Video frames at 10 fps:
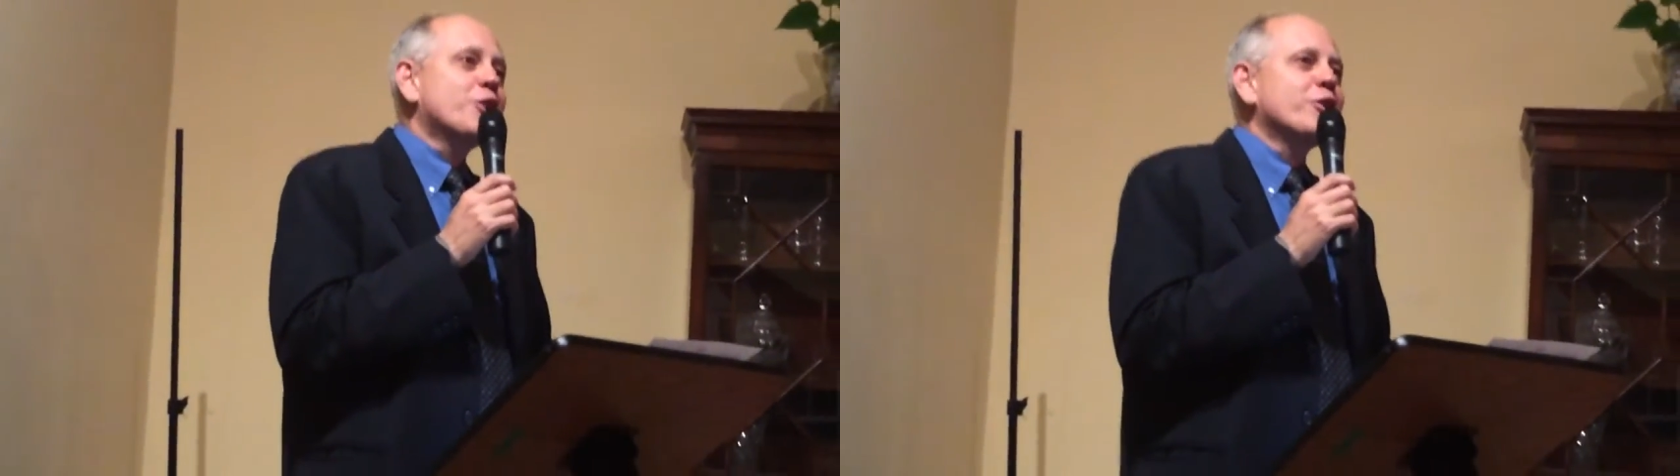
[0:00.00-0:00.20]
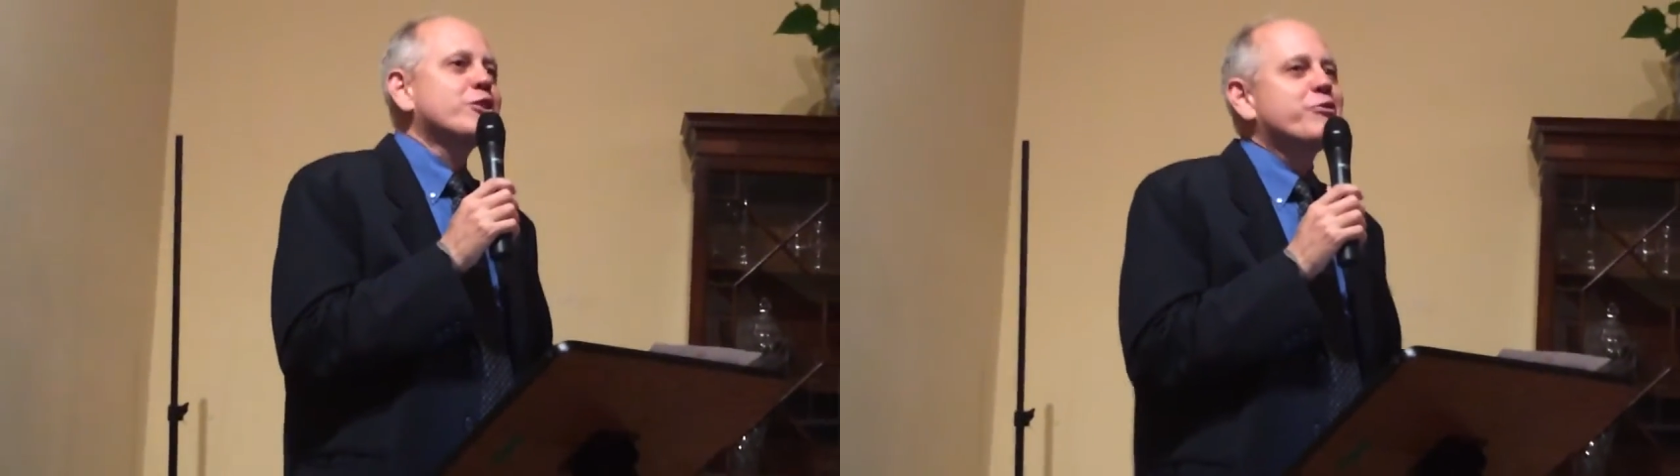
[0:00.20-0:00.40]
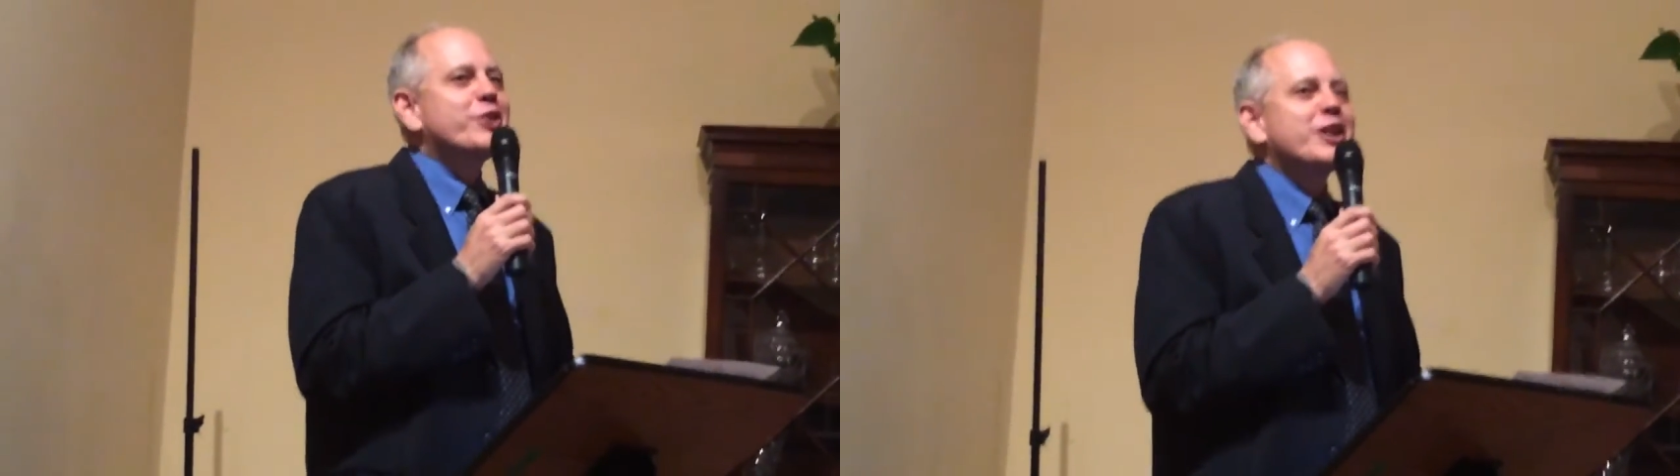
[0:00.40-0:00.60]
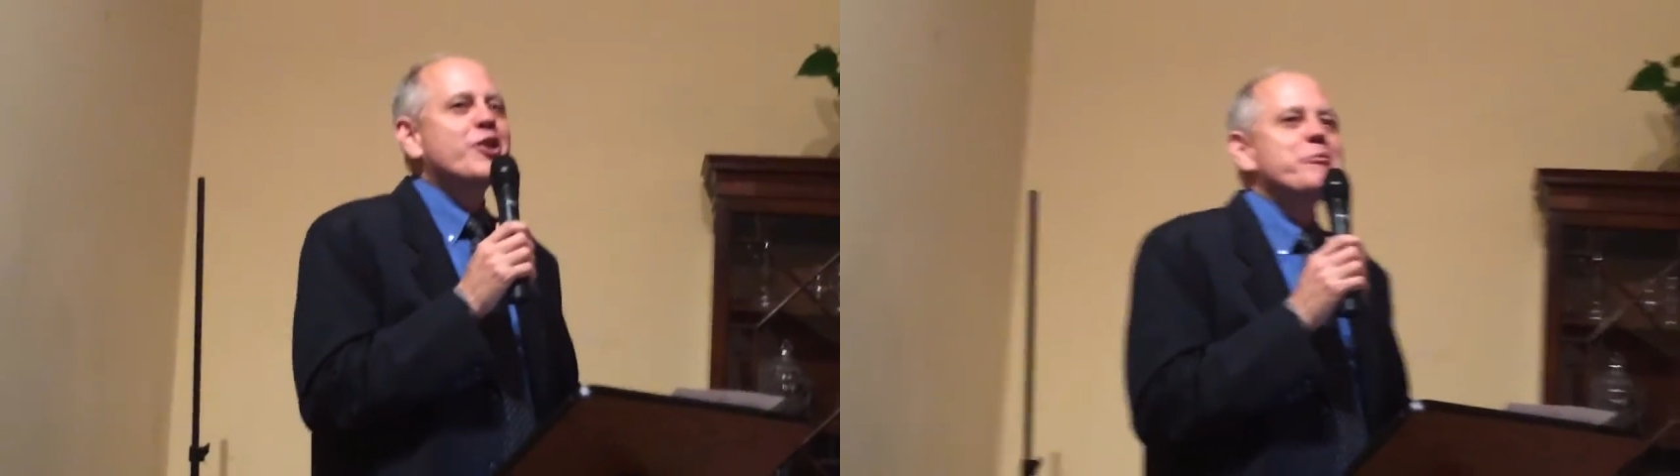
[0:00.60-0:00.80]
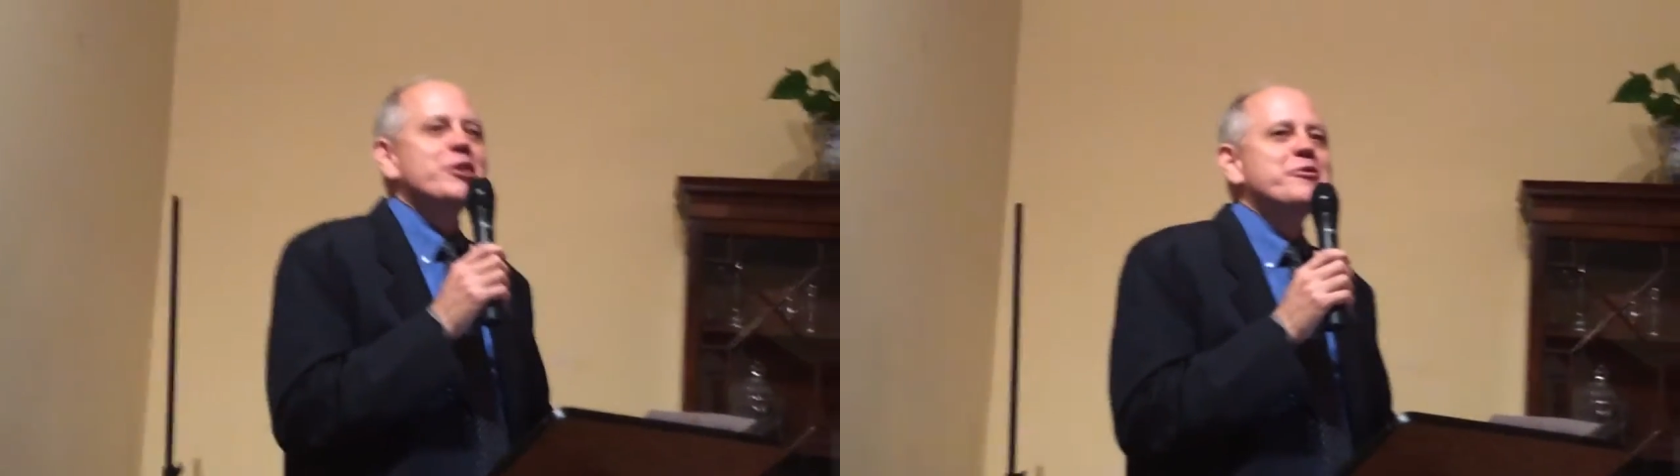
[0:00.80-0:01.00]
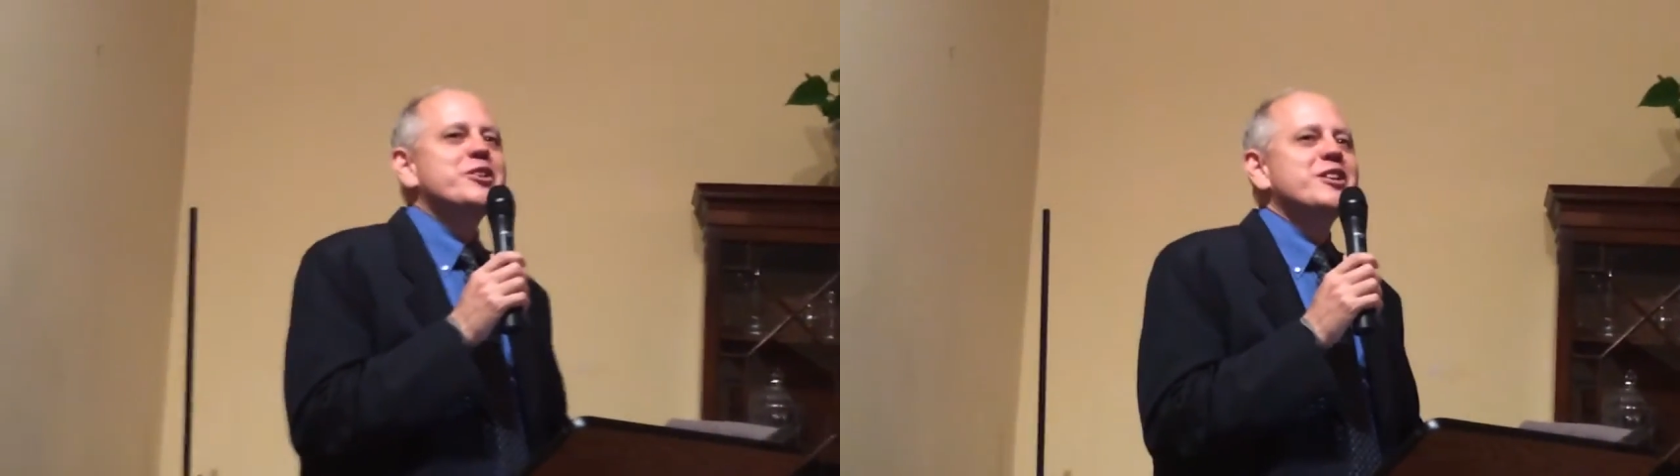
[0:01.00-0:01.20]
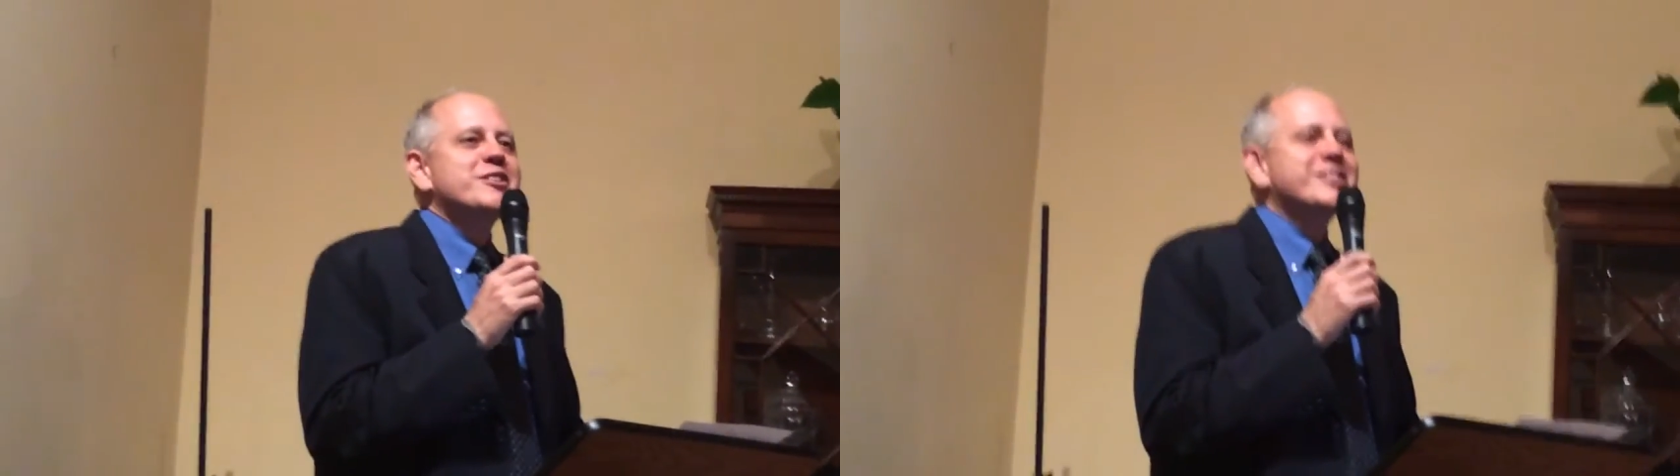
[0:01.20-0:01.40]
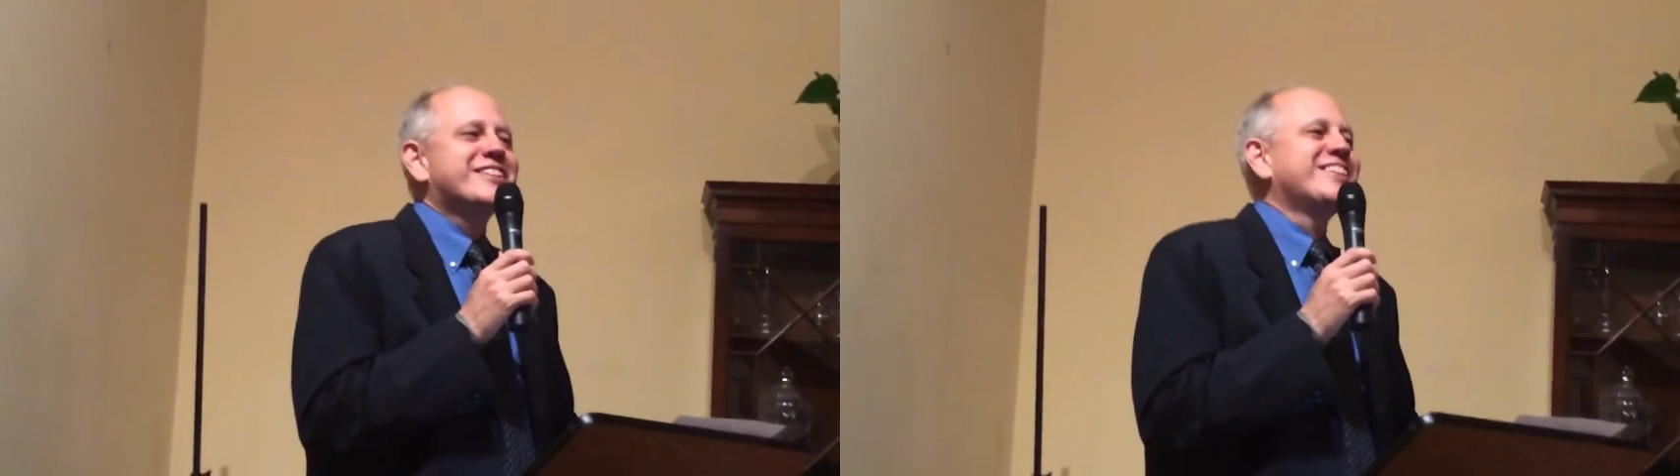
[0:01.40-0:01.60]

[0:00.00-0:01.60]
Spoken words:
talks for a couple of years.